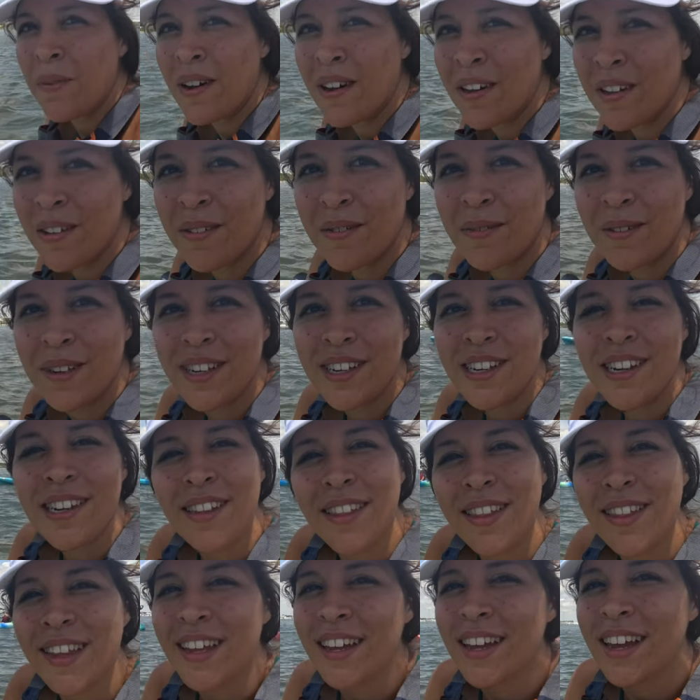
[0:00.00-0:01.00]
While we
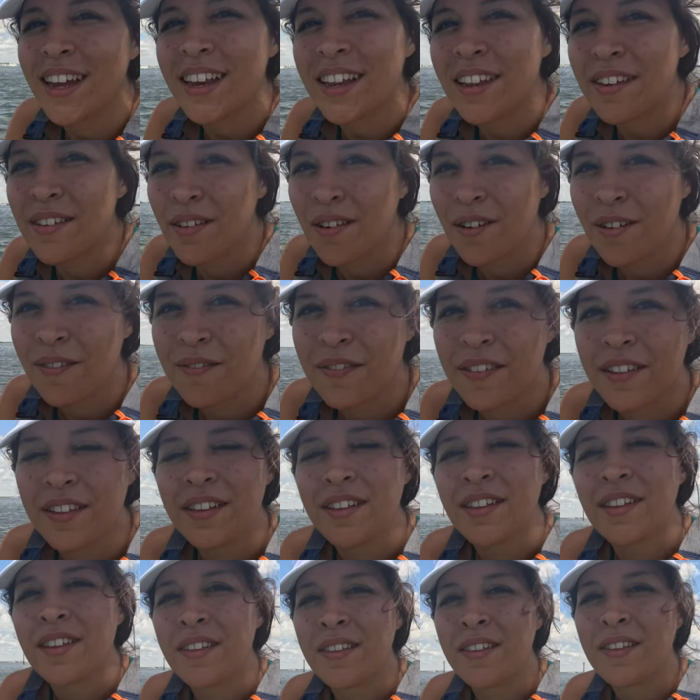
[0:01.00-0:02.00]
didn't see any dolphins,